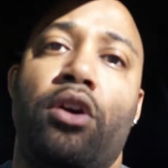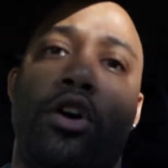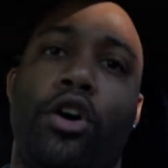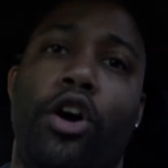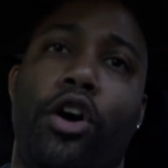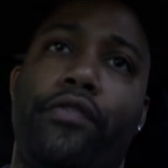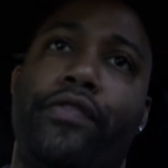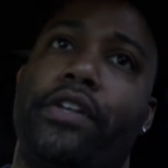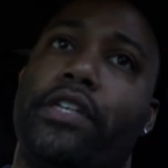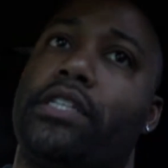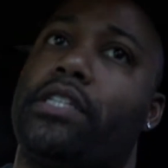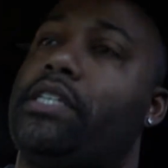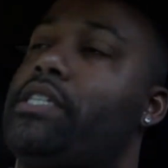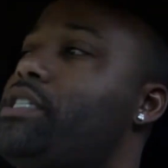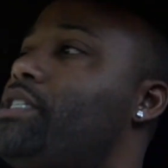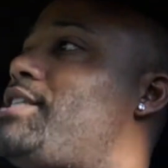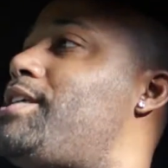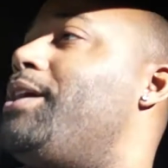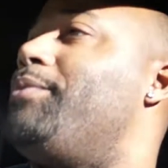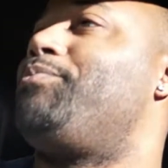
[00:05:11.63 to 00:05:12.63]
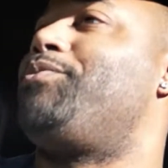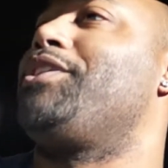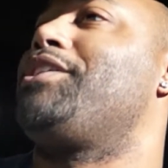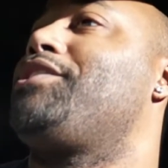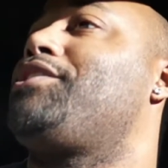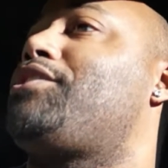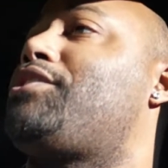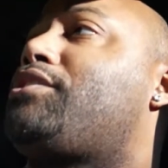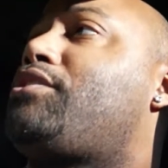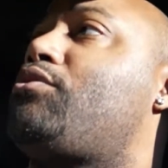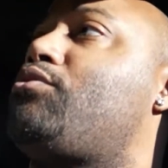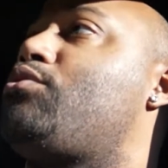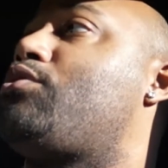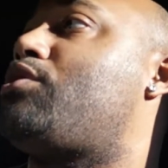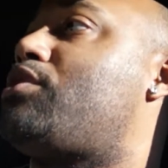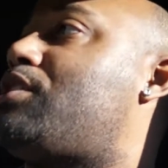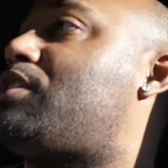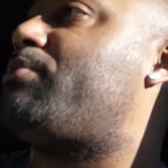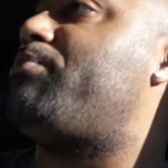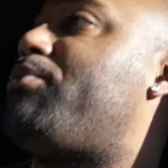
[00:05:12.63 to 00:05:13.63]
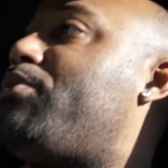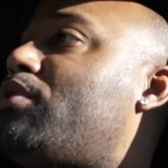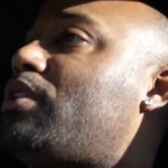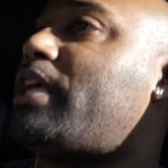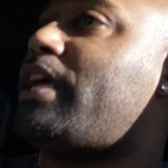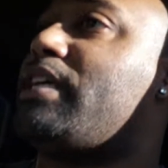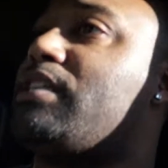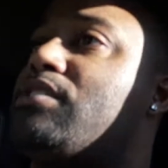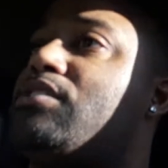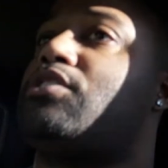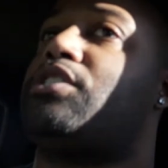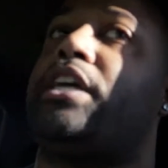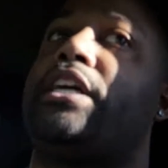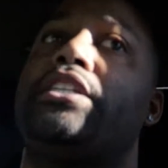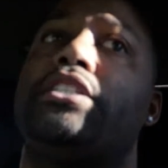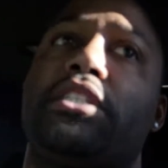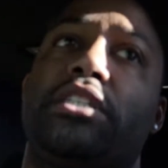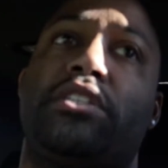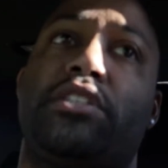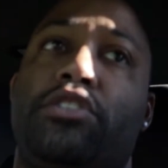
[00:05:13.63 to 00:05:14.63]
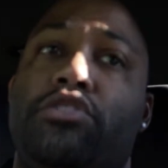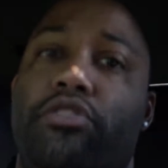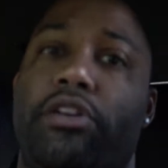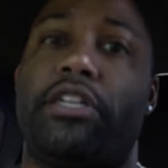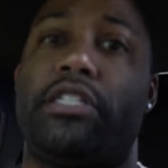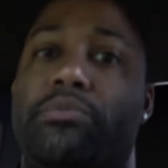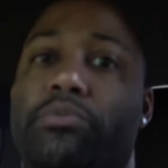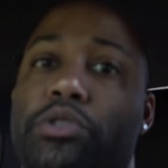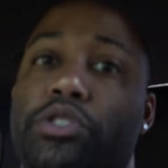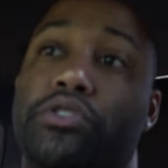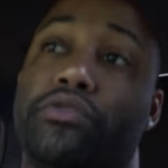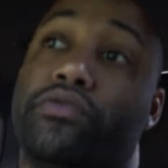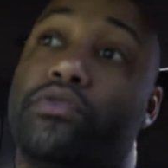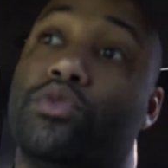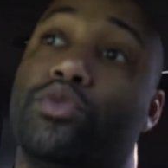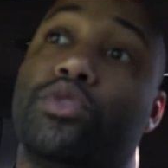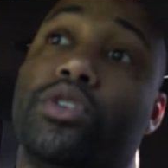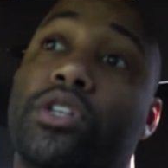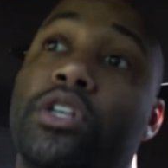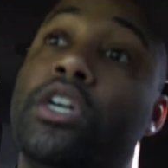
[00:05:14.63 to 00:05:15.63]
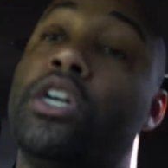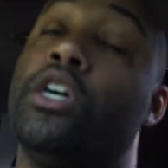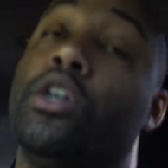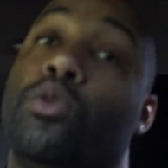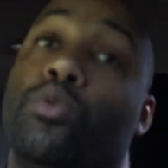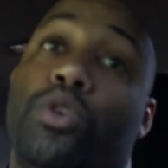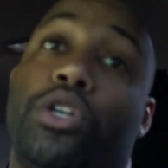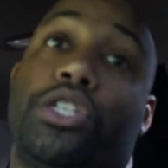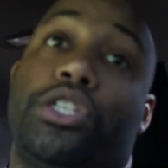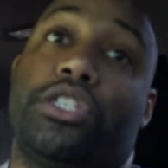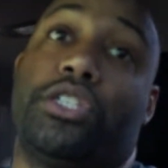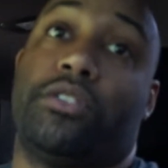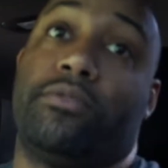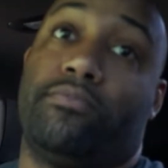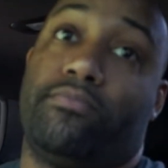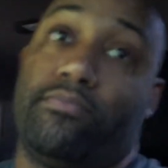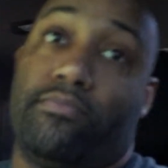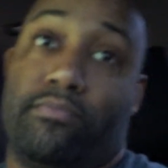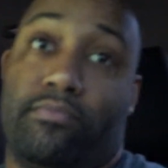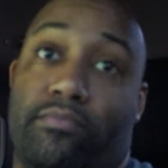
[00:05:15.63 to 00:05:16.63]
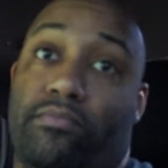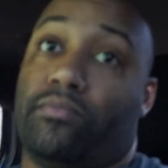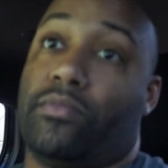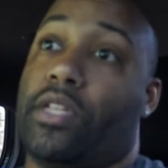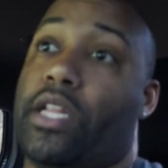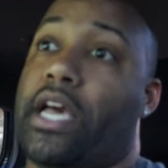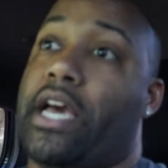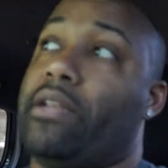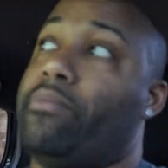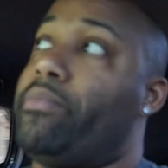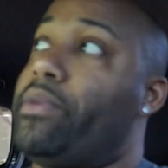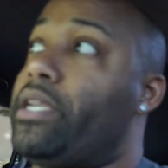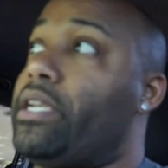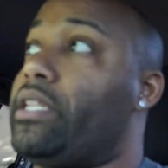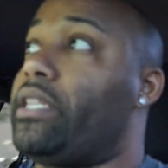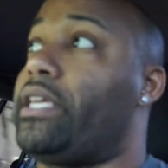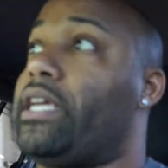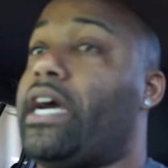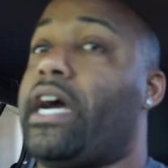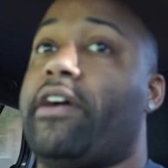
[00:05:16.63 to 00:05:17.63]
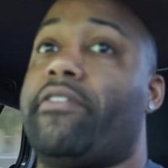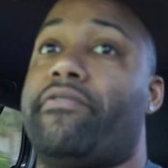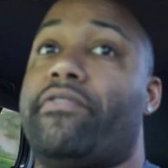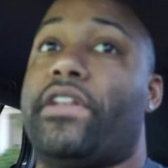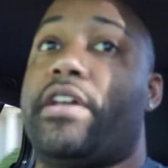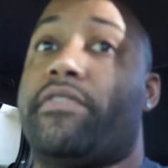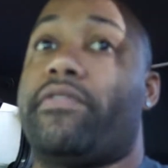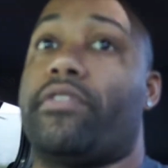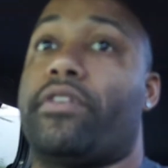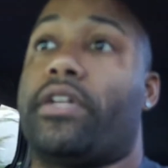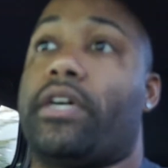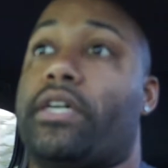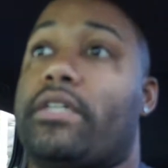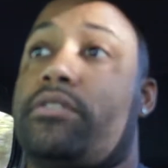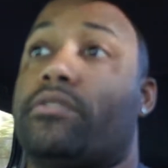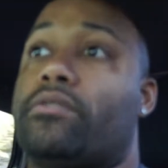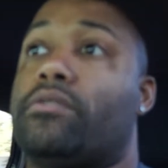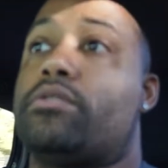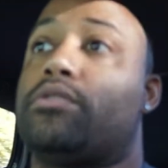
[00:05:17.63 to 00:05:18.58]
Hopefully at least something so simple as changing the transmission fluid, which admittedly I've never done.